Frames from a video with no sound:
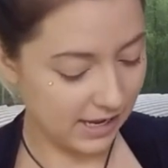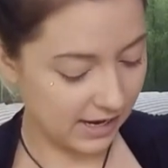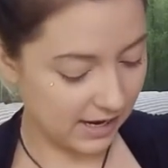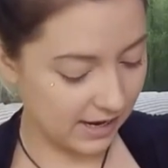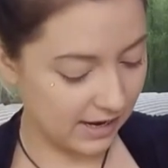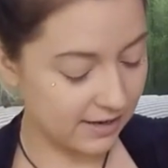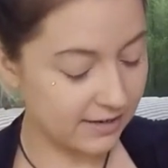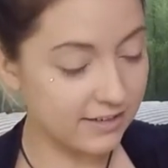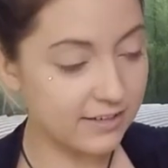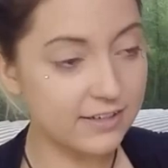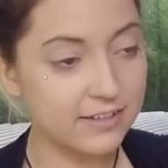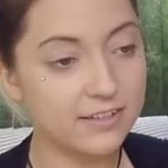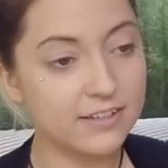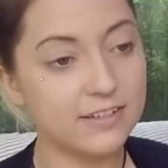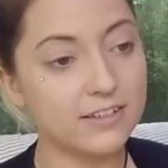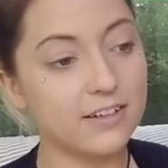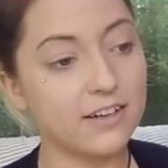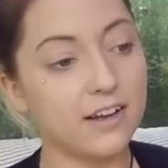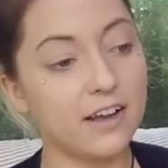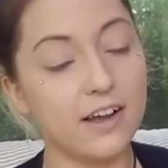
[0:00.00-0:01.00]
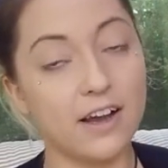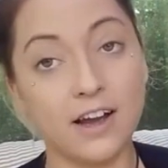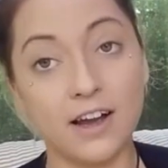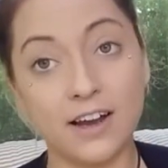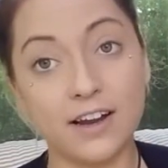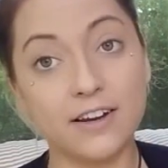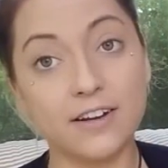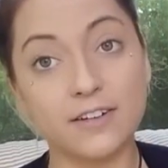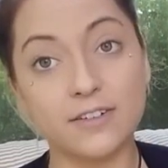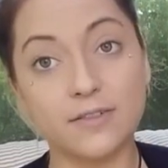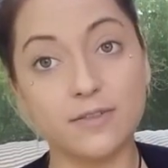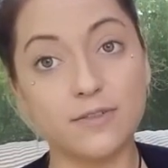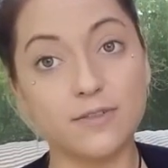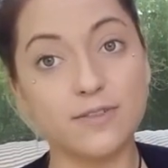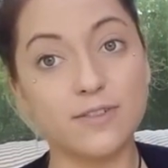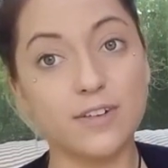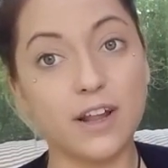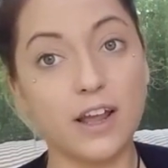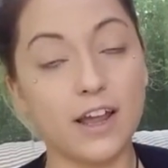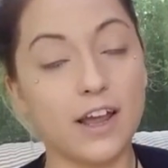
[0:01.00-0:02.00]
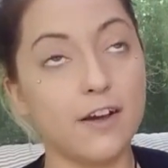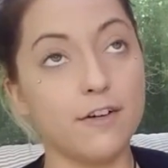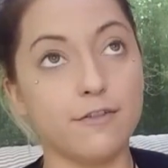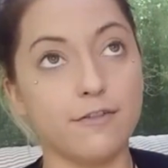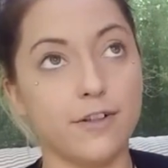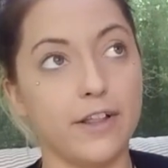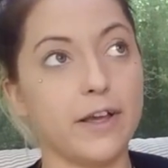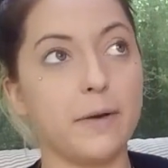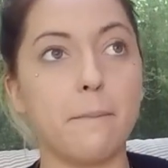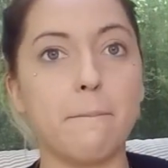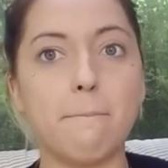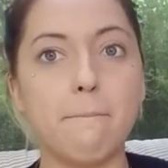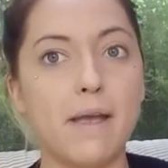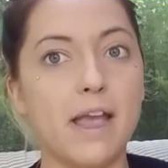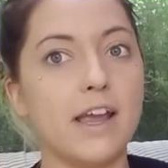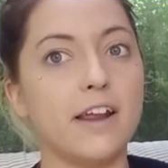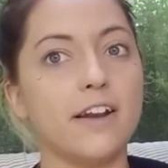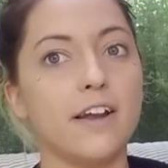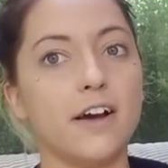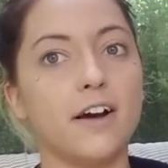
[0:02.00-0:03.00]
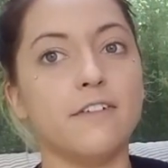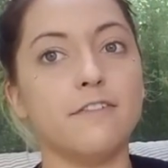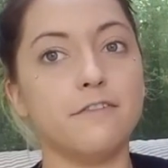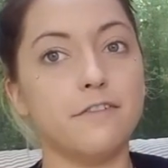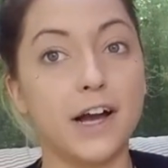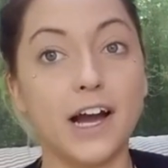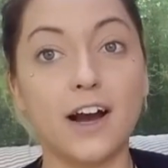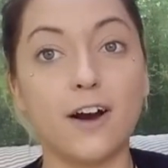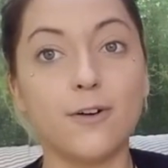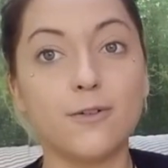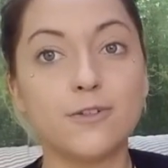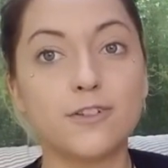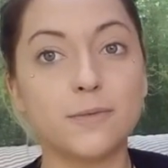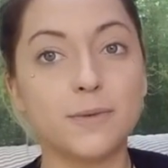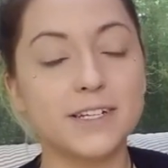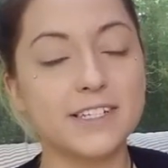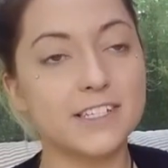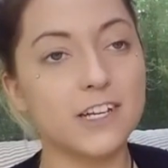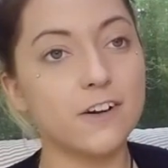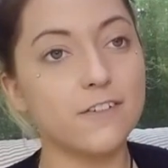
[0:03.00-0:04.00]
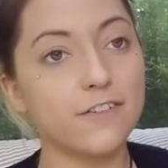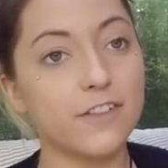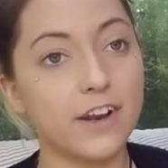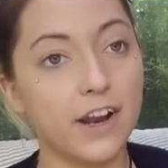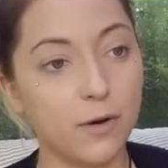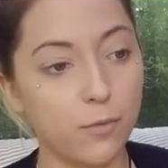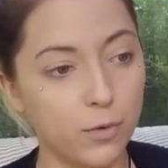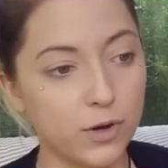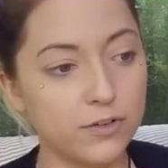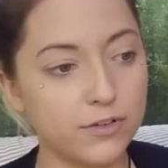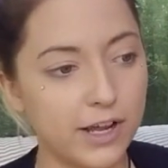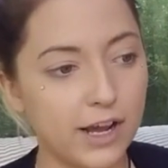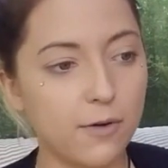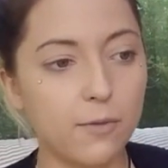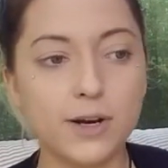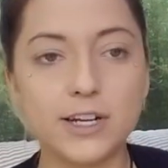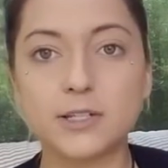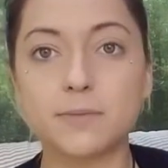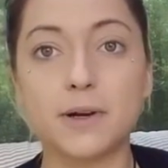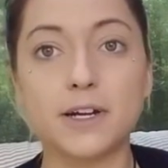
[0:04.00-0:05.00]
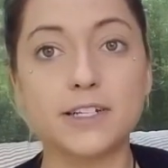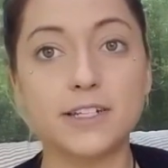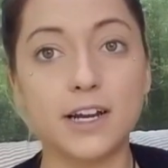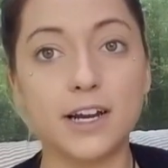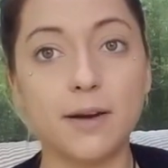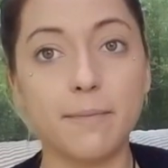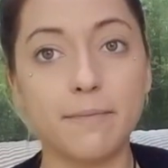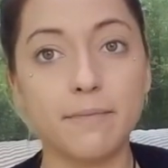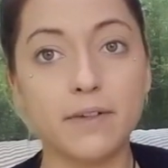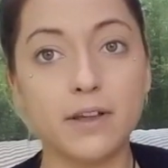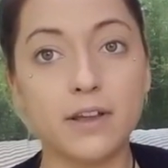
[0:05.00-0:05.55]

and I have like made a vow to myself that I will not waste my time.